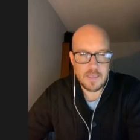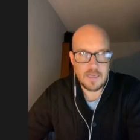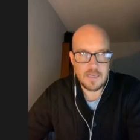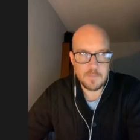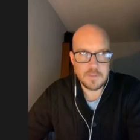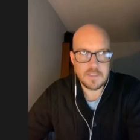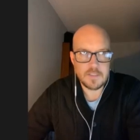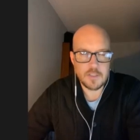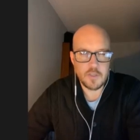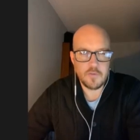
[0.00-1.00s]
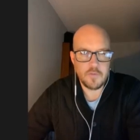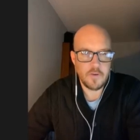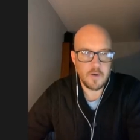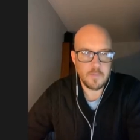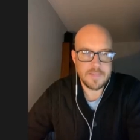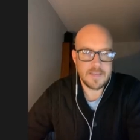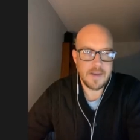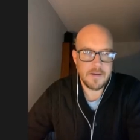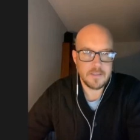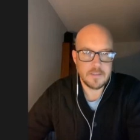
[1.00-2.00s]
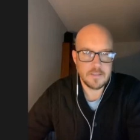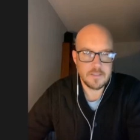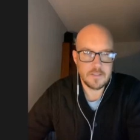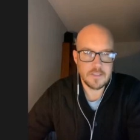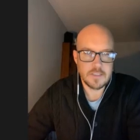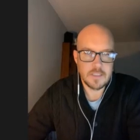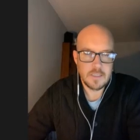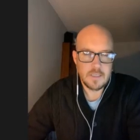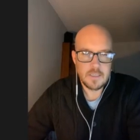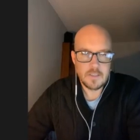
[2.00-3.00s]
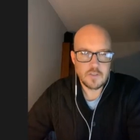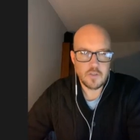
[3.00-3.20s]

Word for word: liberties too far with the characters and just yeah.